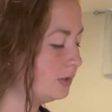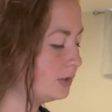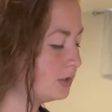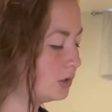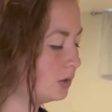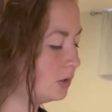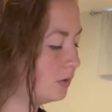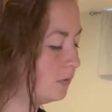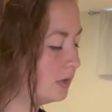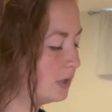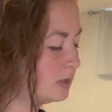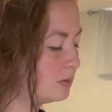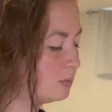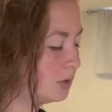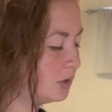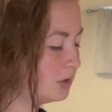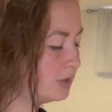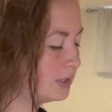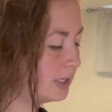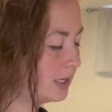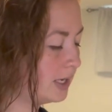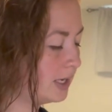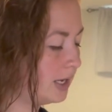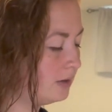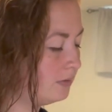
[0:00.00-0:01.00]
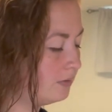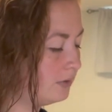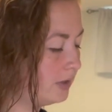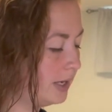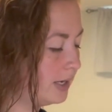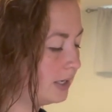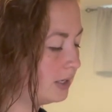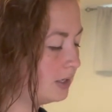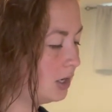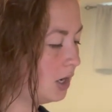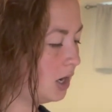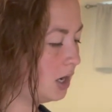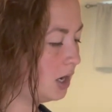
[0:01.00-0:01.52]
So if this person kind of
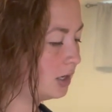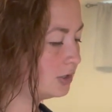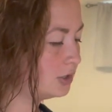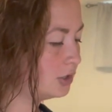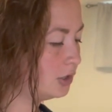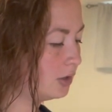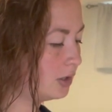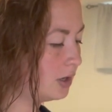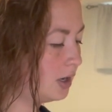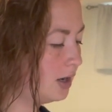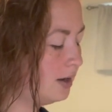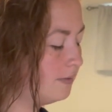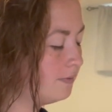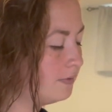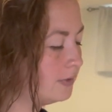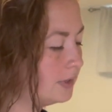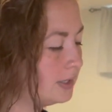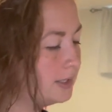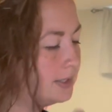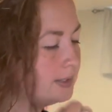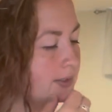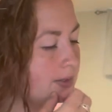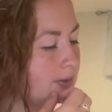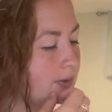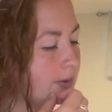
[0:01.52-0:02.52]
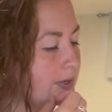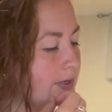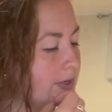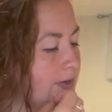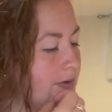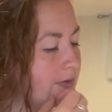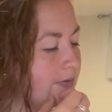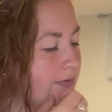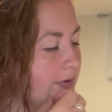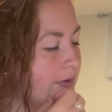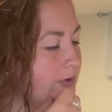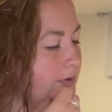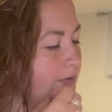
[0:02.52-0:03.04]
like knocked your confidence or you,
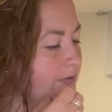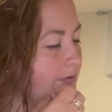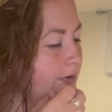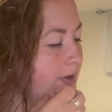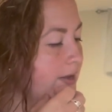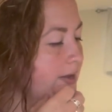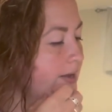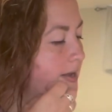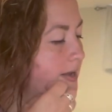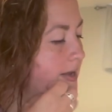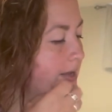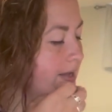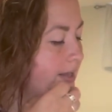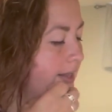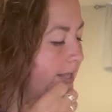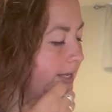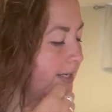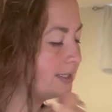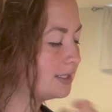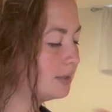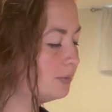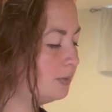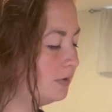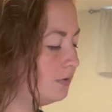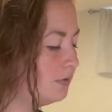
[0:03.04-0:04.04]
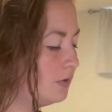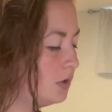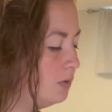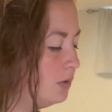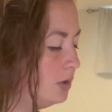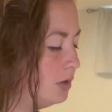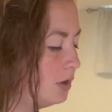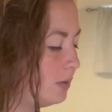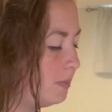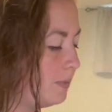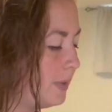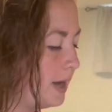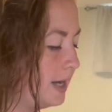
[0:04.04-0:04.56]
if you've like some of you
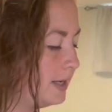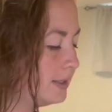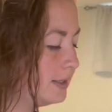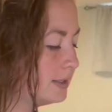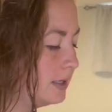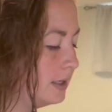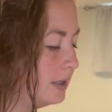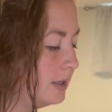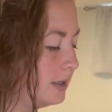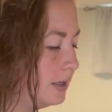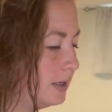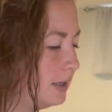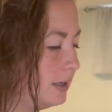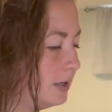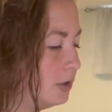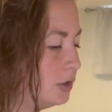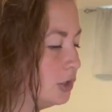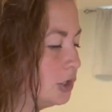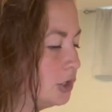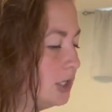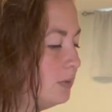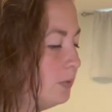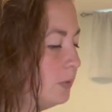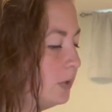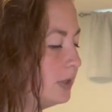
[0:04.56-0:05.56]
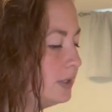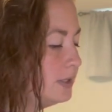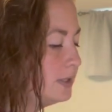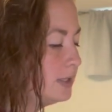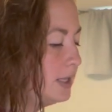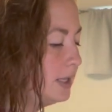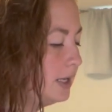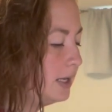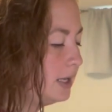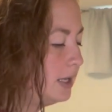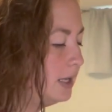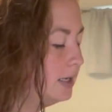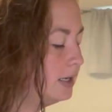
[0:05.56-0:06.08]
your masculine energy with this
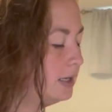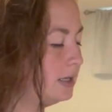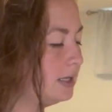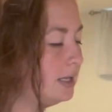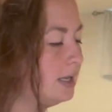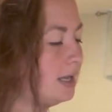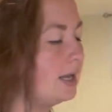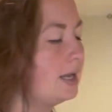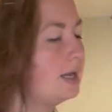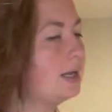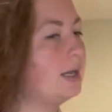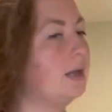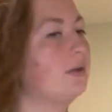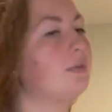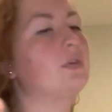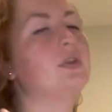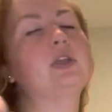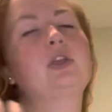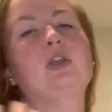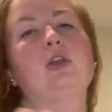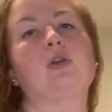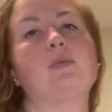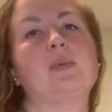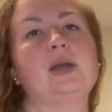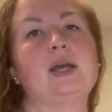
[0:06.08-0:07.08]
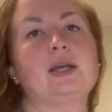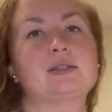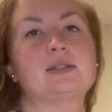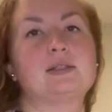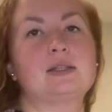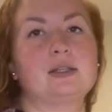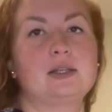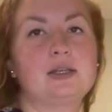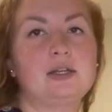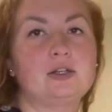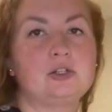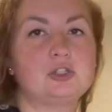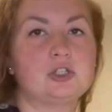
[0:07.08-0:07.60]
like yin and the yang i feel like your
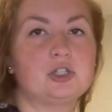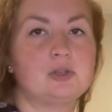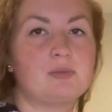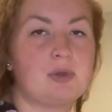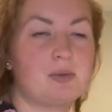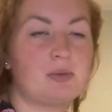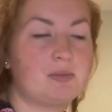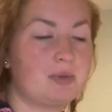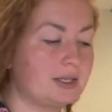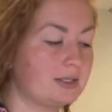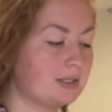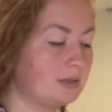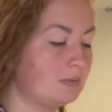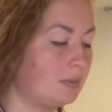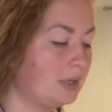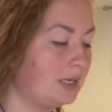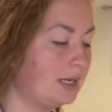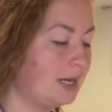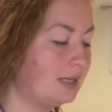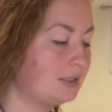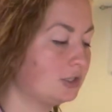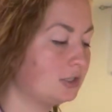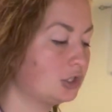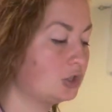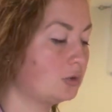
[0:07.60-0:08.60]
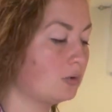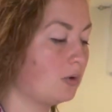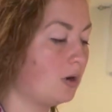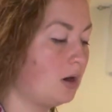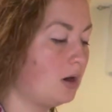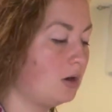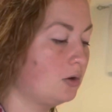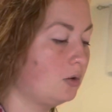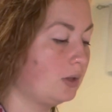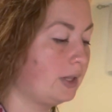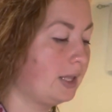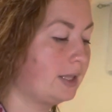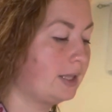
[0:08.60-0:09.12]
masculine energy maybe hasn't been as
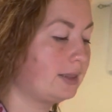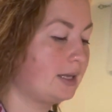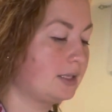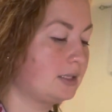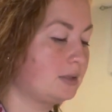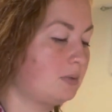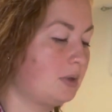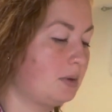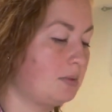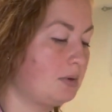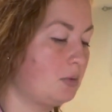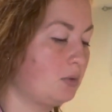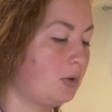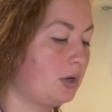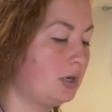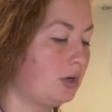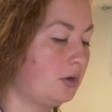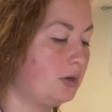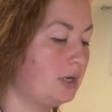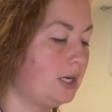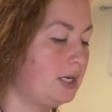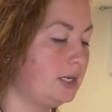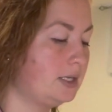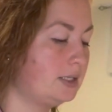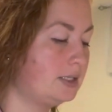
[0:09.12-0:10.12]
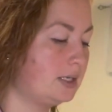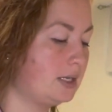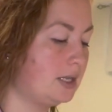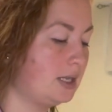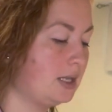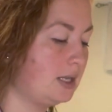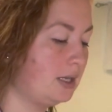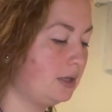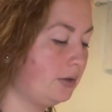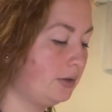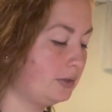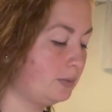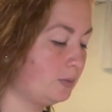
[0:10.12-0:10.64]
strong or like that's maybe what you're needing to
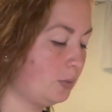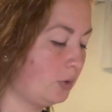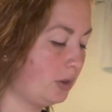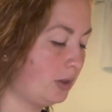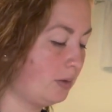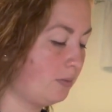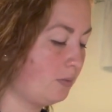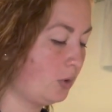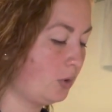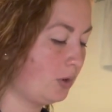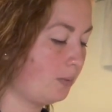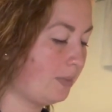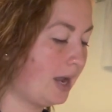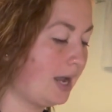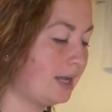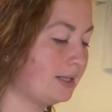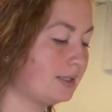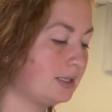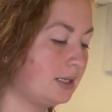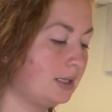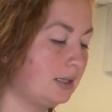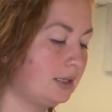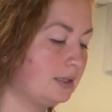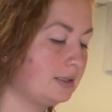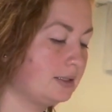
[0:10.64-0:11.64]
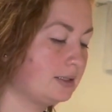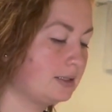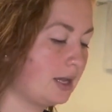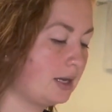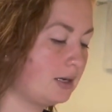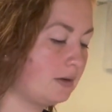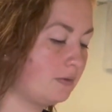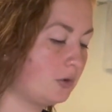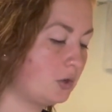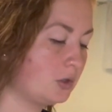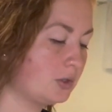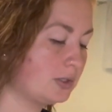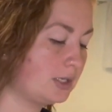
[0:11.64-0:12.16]
heal is more the more masculine side
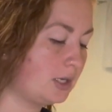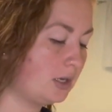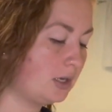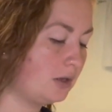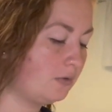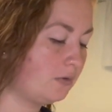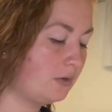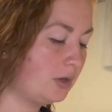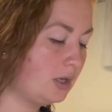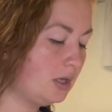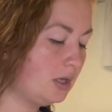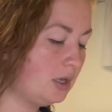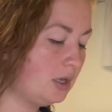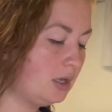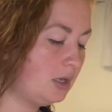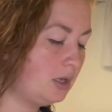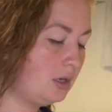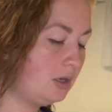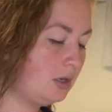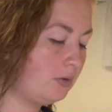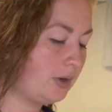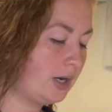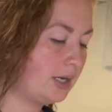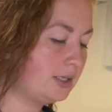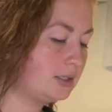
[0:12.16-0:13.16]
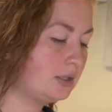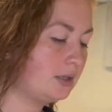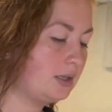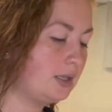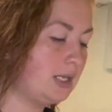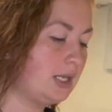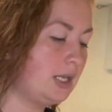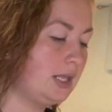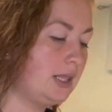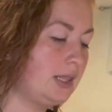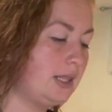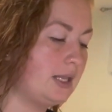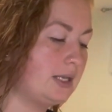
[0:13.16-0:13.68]
of yourself right so
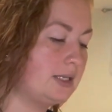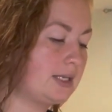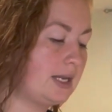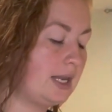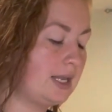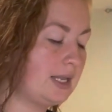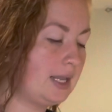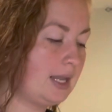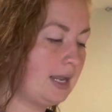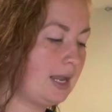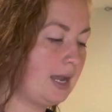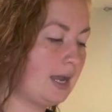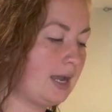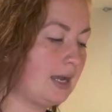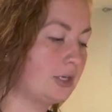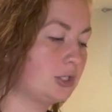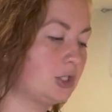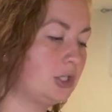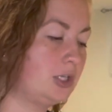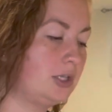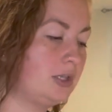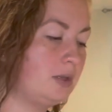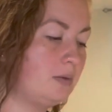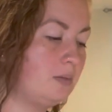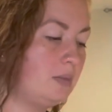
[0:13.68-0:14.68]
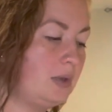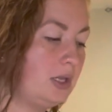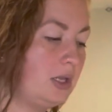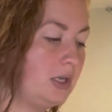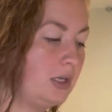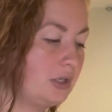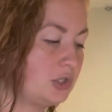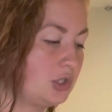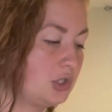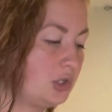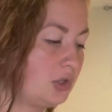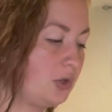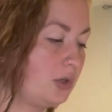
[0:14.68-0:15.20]
the the taking action the being
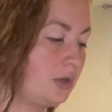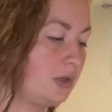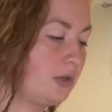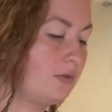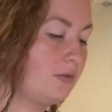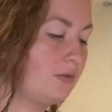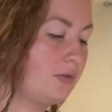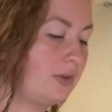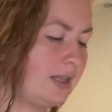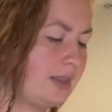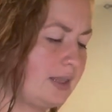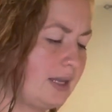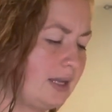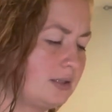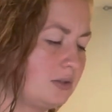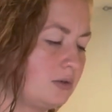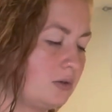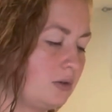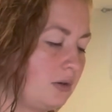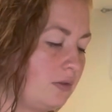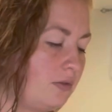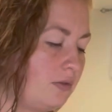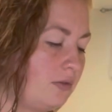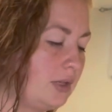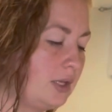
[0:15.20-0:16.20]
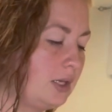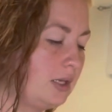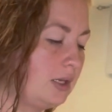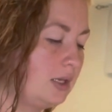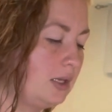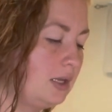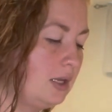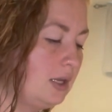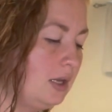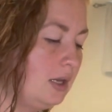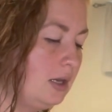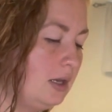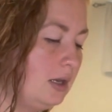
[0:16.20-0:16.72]
assertive like that sort of thing
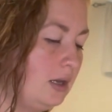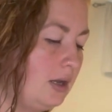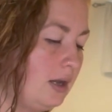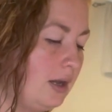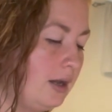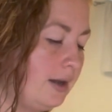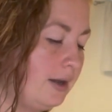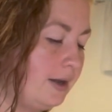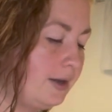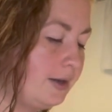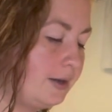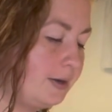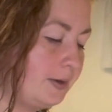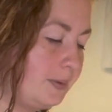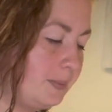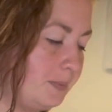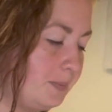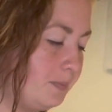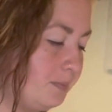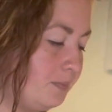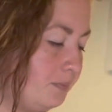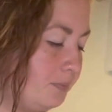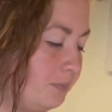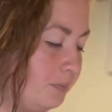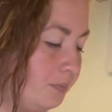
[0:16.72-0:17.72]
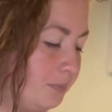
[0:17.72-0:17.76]
um